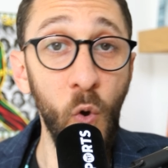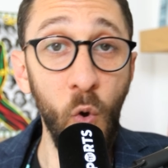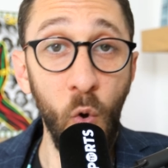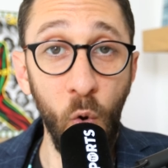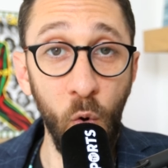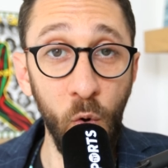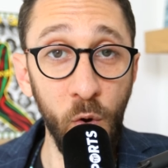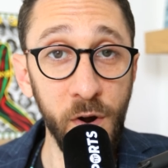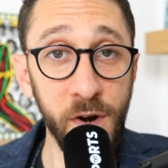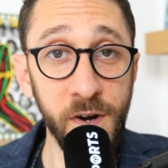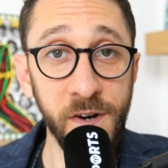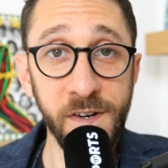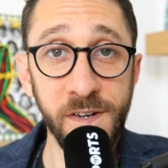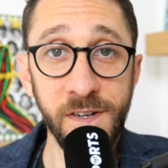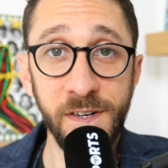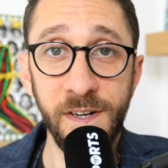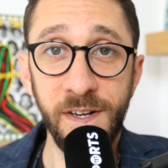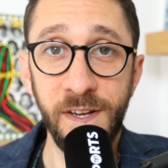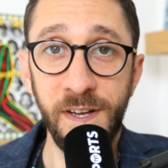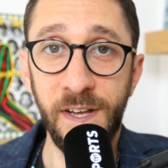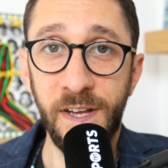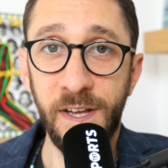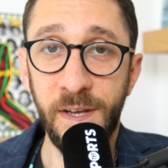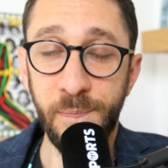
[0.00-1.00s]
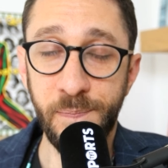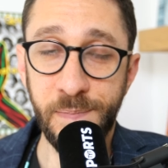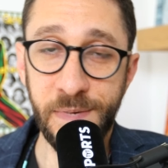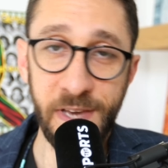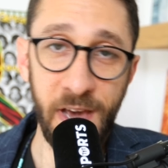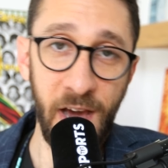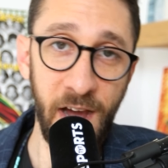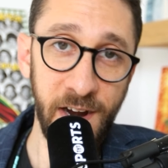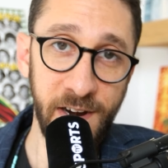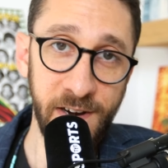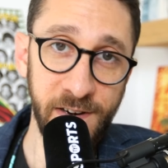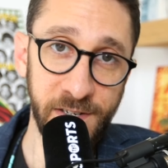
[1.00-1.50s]
or
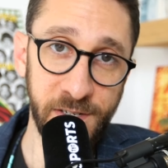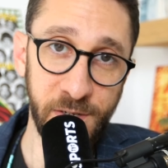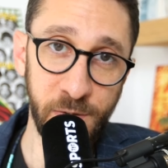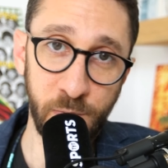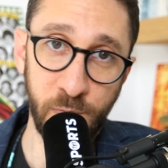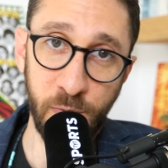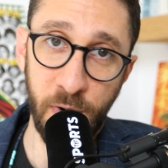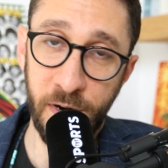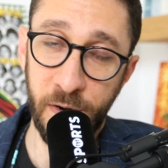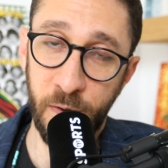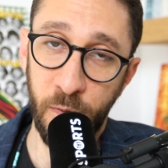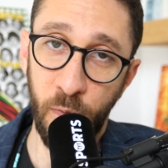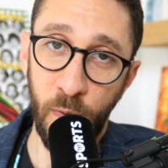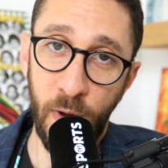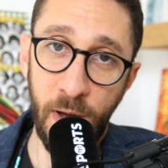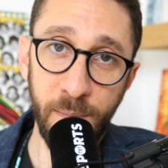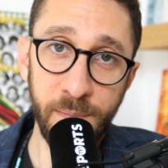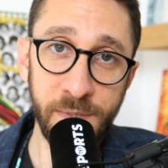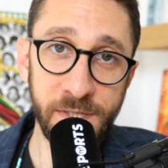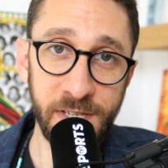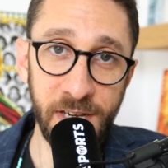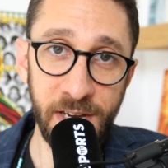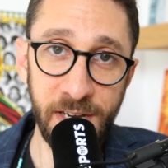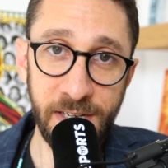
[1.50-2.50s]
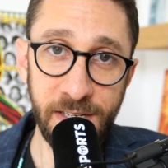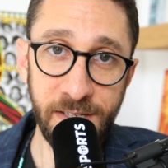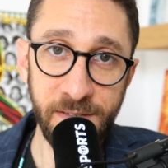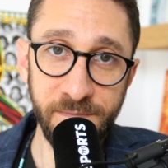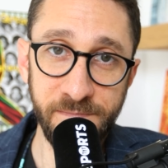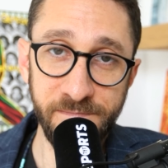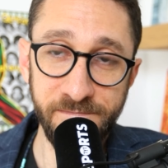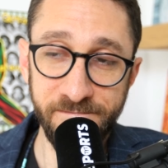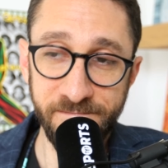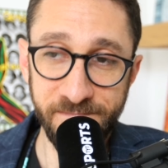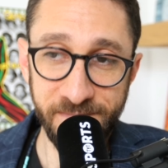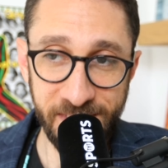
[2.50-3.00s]
be hired to run a website,
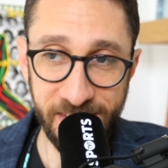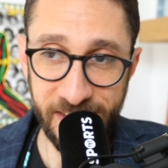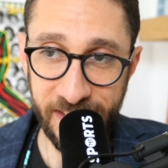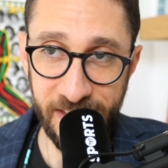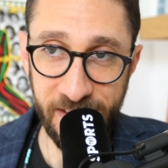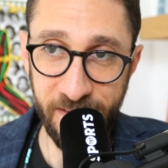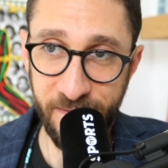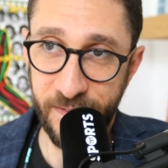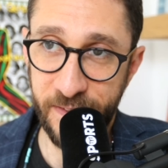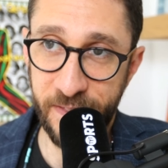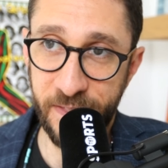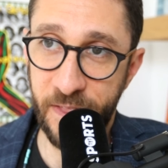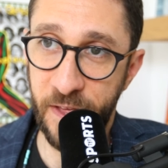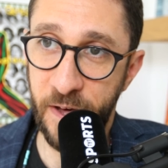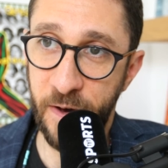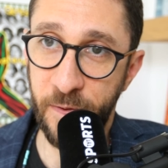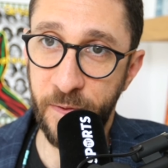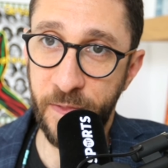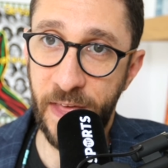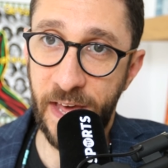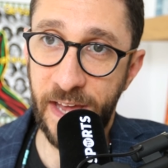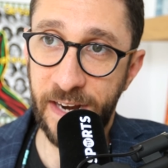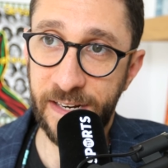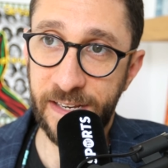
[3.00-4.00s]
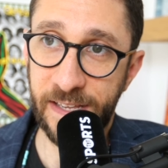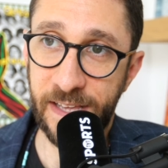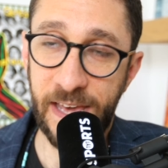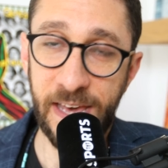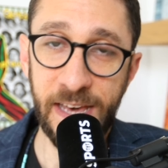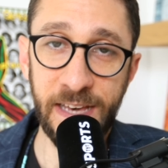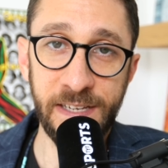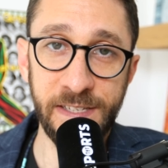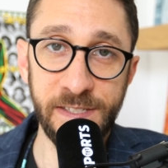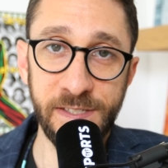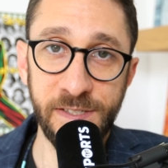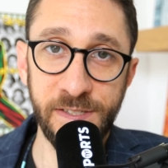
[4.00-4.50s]
even though that
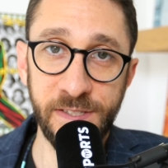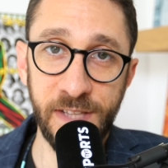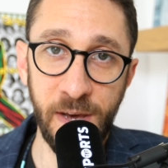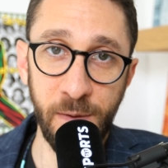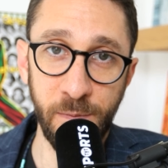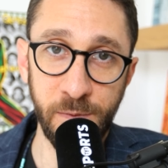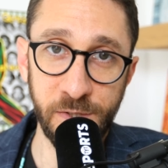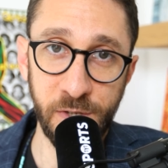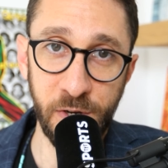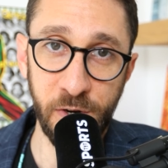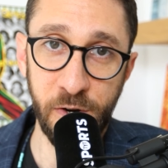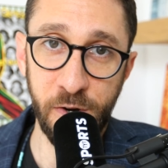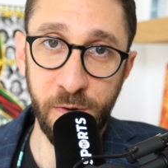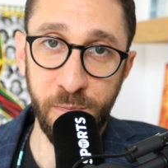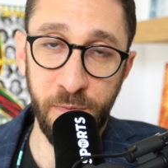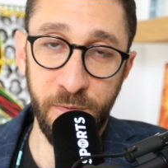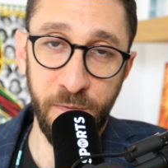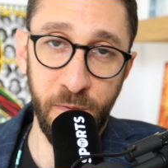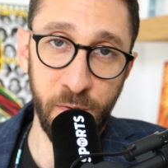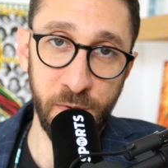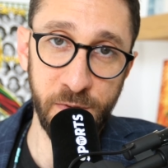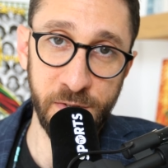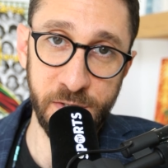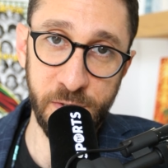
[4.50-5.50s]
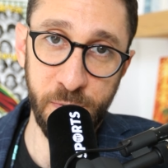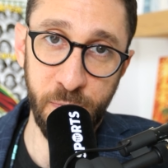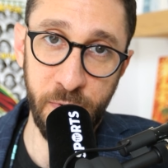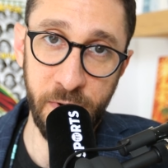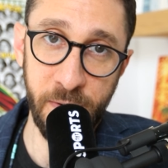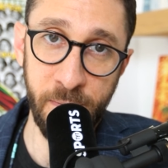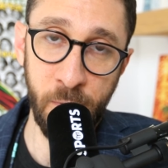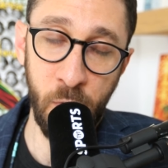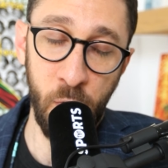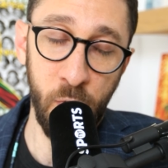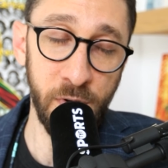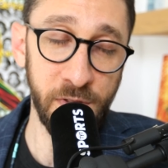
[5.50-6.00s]
case that was heard before the
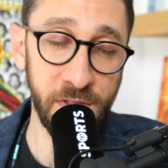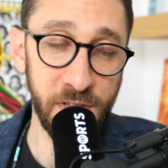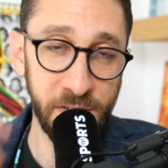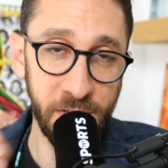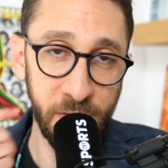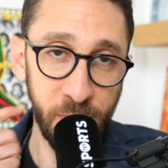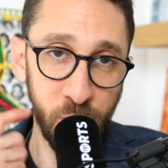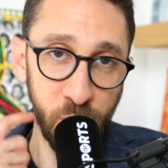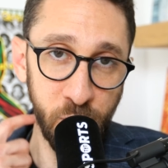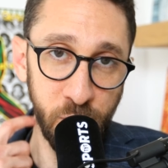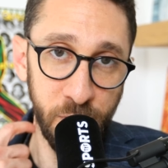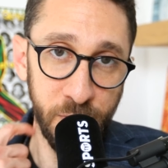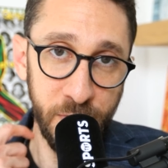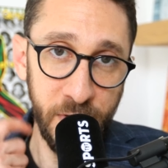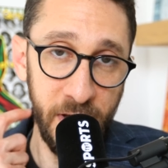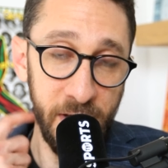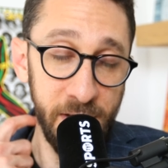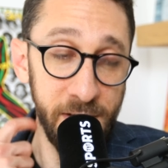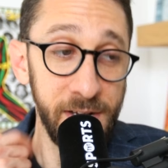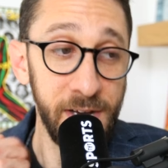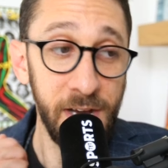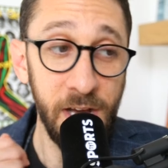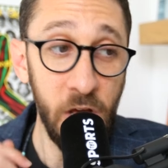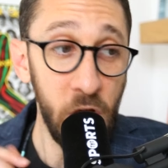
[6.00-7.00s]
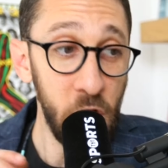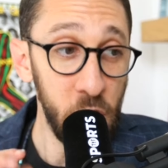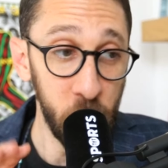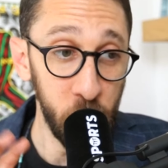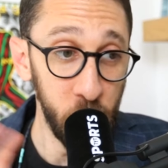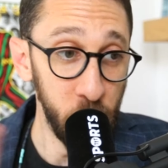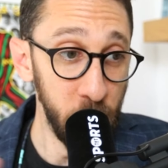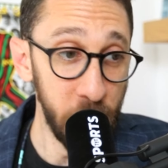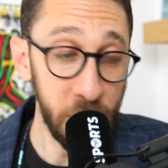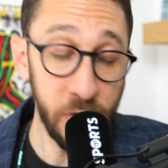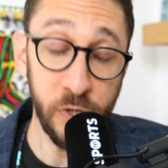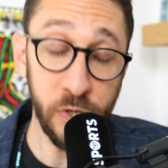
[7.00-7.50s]
Supreme Court that they ruled on
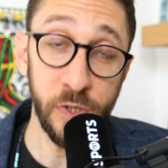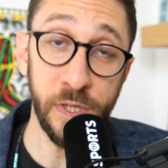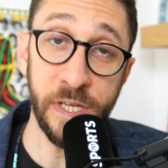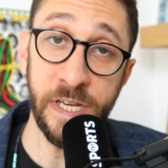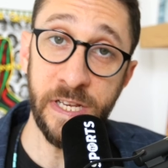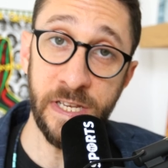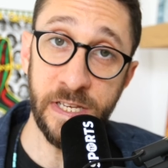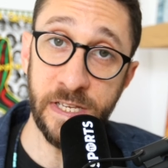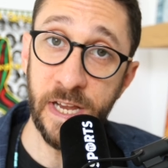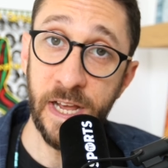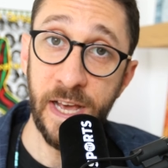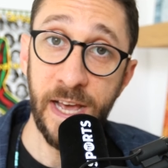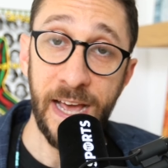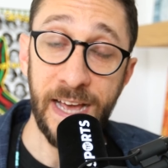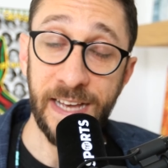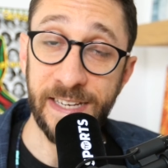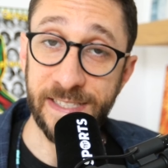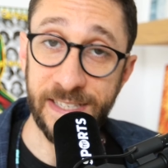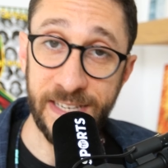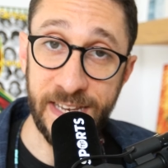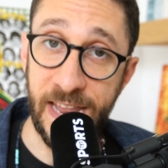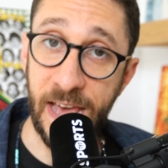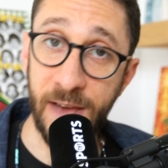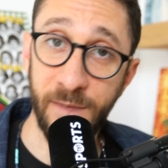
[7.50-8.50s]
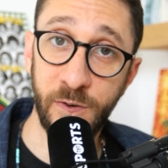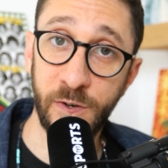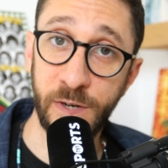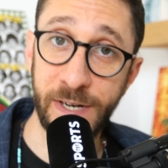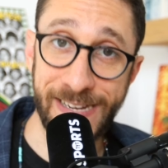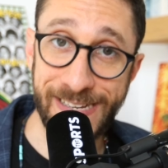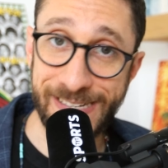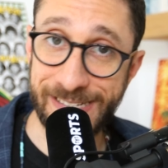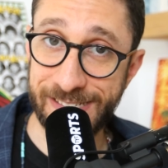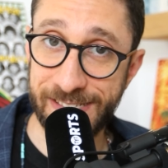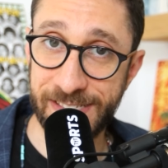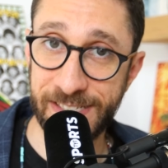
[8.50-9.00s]
literally has never
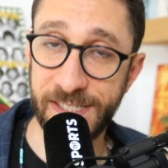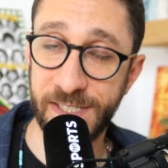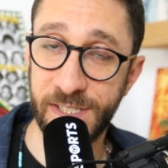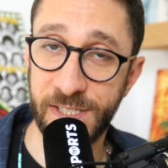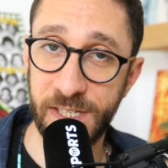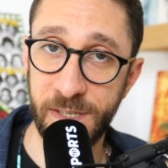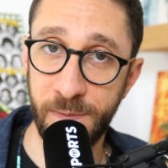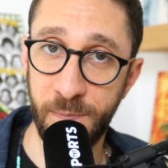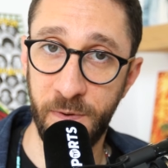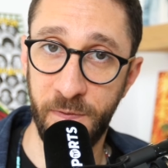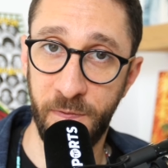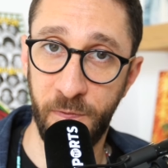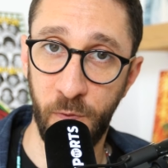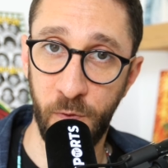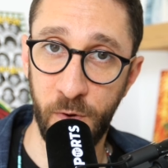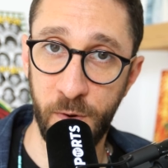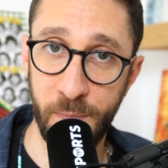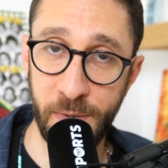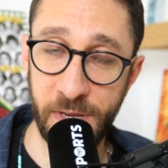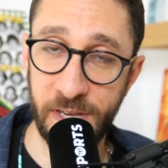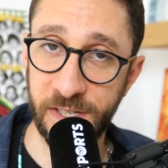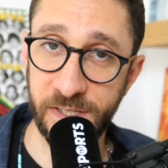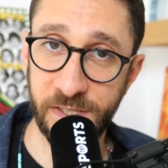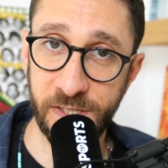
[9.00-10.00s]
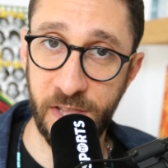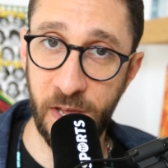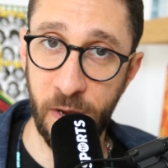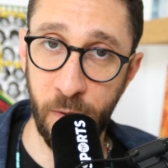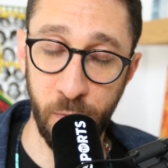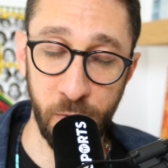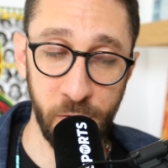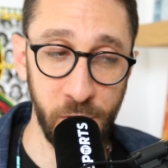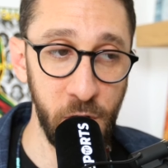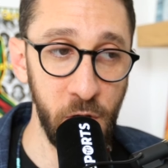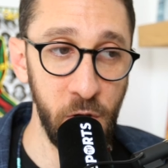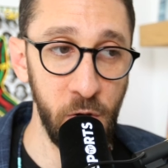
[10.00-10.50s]
existed before because there
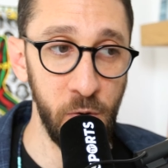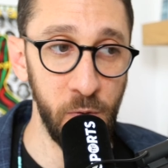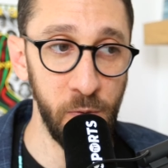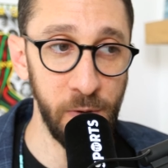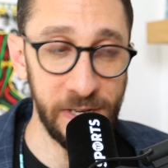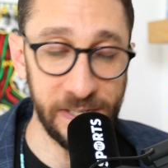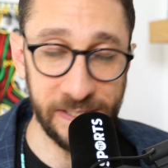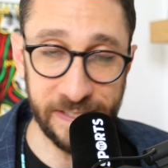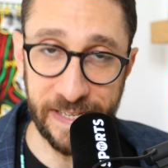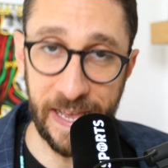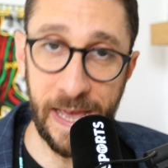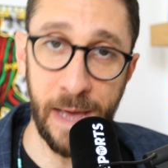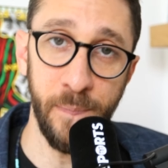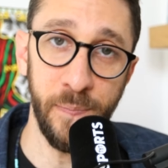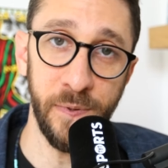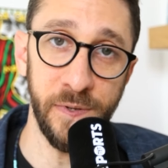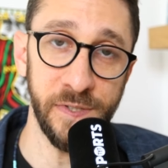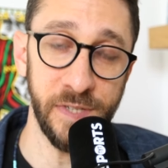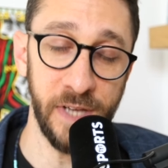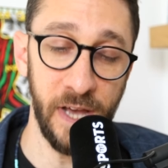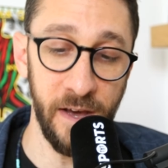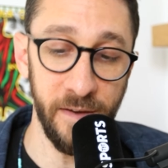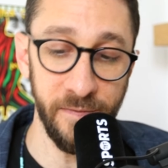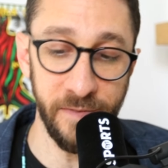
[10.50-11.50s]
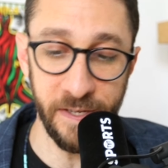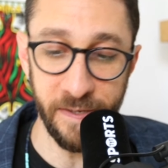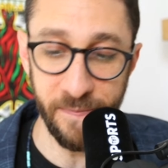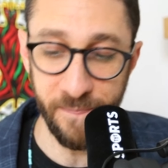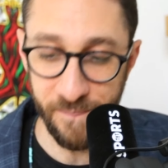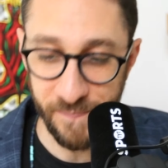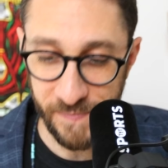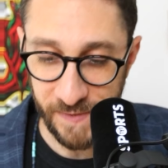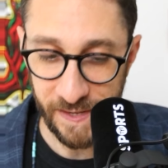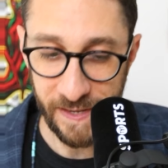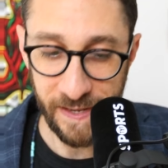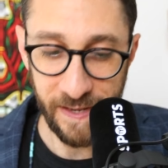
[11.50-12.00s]
were no examples of it.
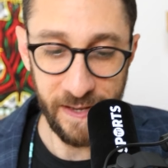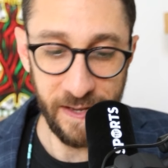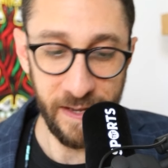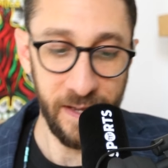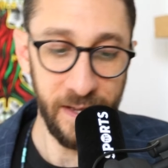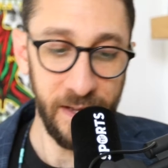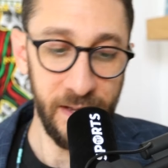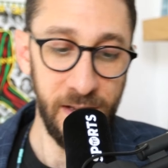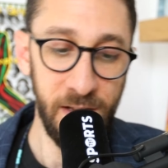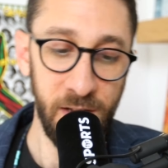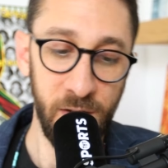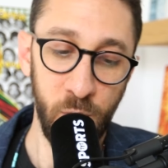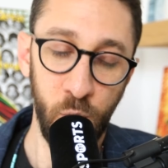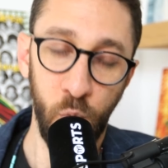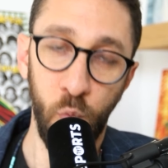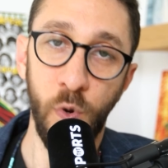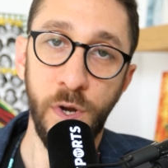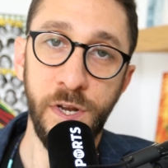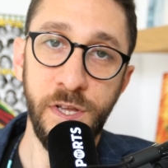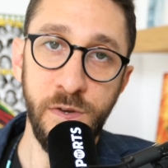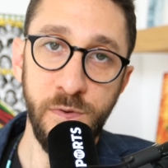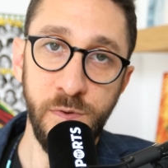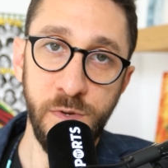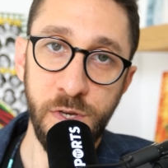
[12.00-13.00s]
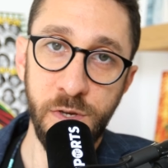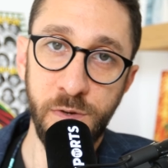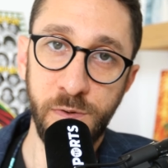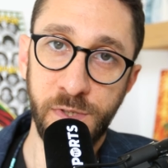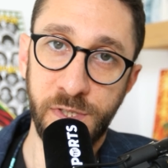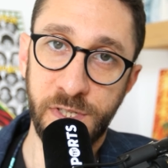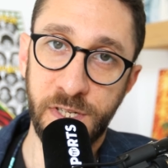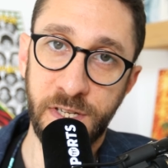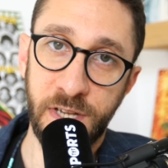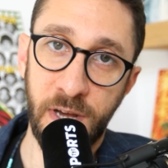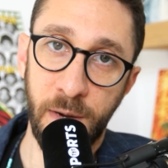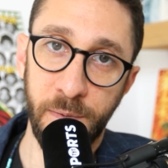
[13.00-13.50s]
What do you
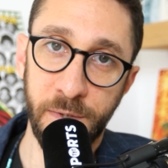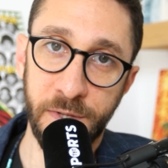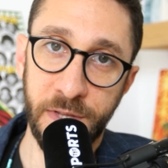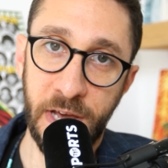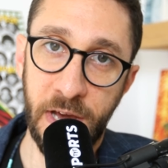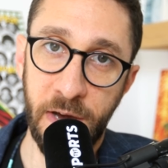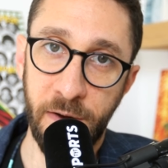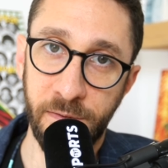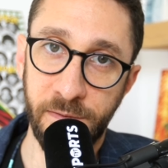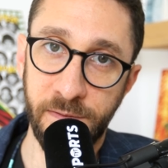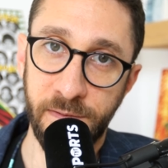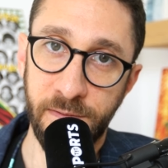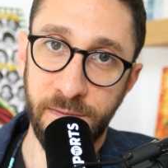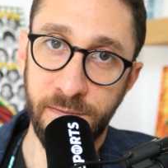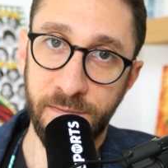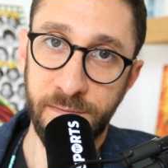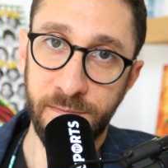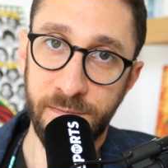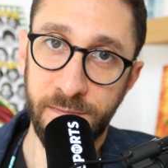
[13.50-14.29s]
use to double down?